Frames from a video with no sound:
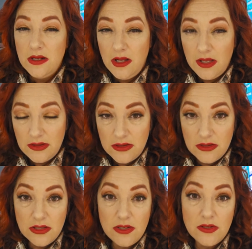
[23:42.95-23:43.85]
I
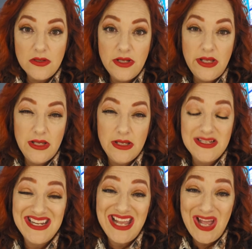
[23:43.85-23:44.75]
literally can
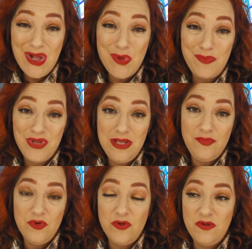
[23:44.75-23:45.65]
help
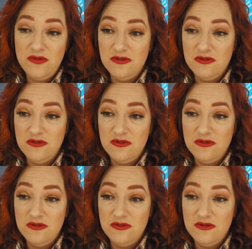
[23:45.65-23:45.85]
people.